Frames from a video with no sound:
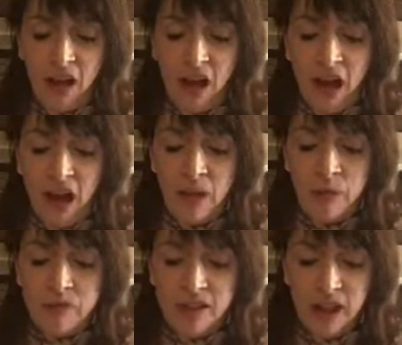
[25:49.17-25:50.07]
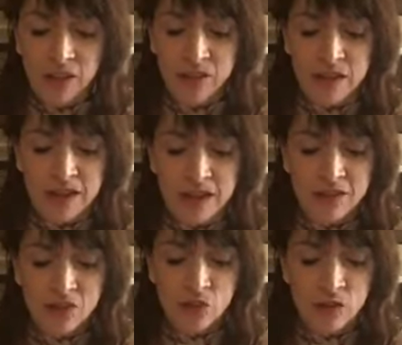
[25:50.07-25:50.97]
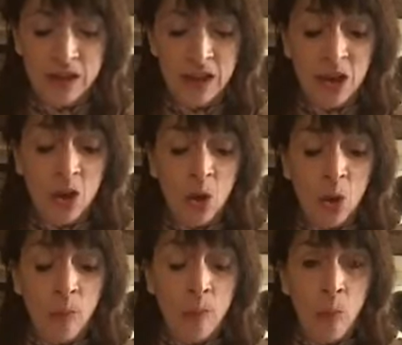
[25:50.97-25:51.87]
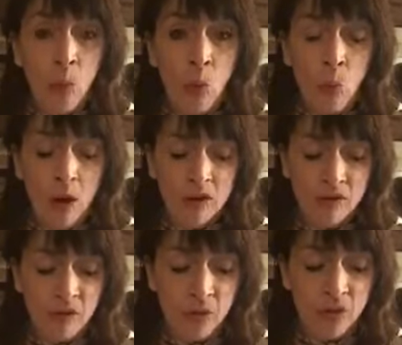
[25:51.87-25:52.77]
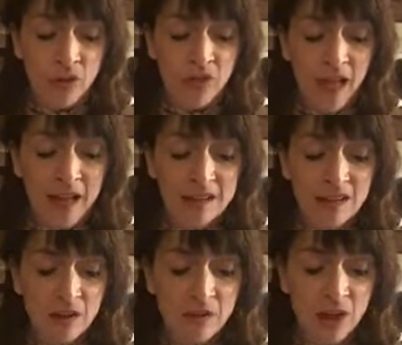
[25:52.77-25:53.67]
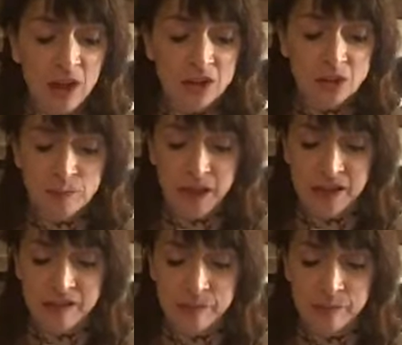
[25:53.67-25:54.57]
I will tell thee an history more wonderful than that of the hunchback.